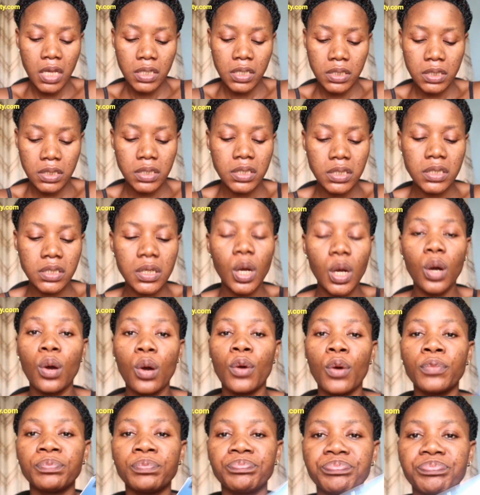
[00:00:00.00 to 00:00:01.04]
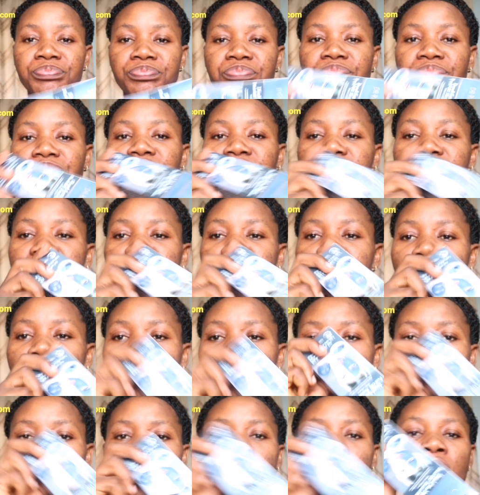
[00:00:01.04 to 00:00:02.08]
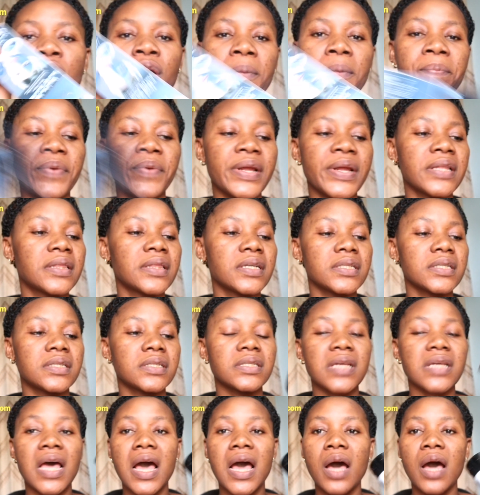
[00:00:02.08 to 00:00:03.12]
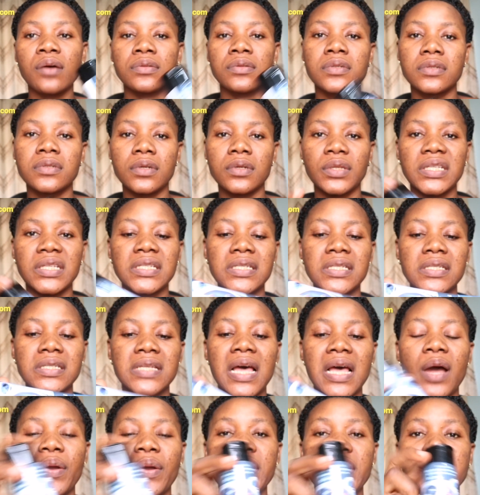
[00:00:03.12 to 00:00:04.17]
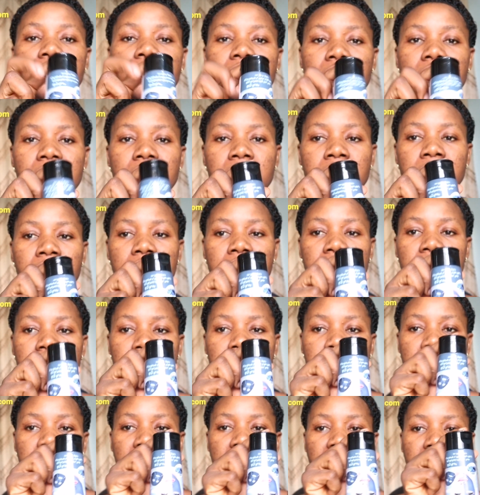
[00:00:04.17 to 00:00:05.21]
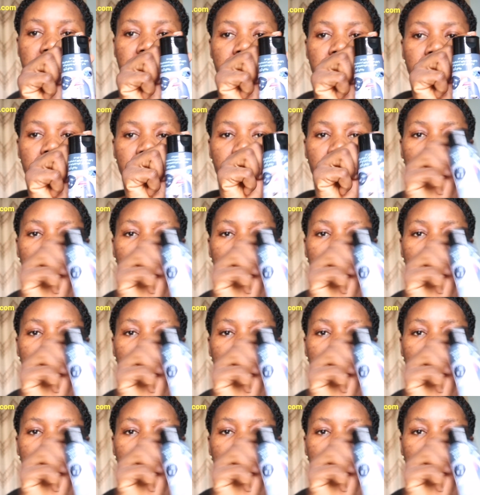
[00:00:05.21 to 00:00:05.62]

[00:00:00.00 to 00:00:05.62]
So I'm gonna bring this out. So this is how it looks like.